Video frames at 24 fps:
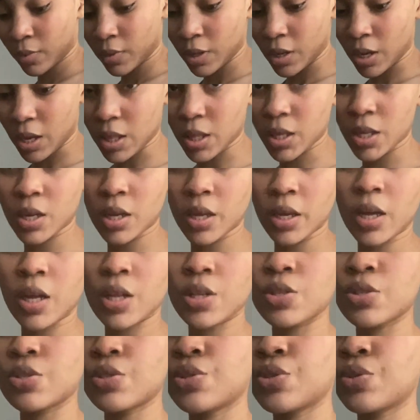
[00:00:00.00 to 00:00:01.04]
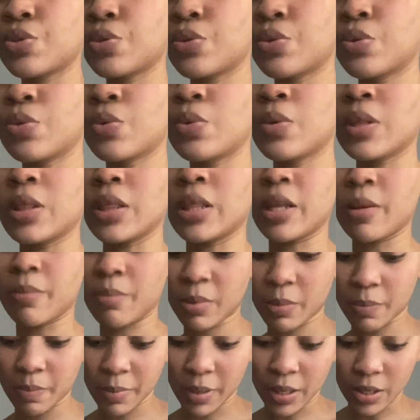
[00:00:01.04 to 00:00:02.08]
And then I got 2 lip
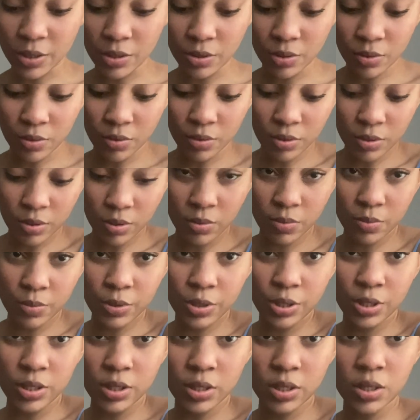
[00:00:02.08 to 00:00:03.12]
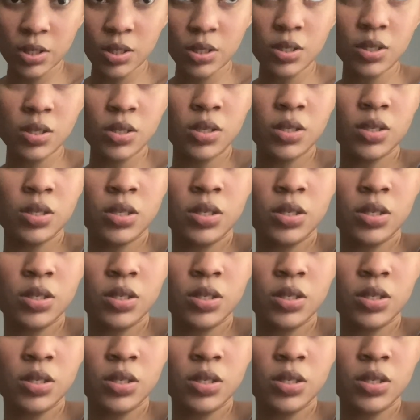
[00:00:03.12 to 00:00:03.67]
pencils, which is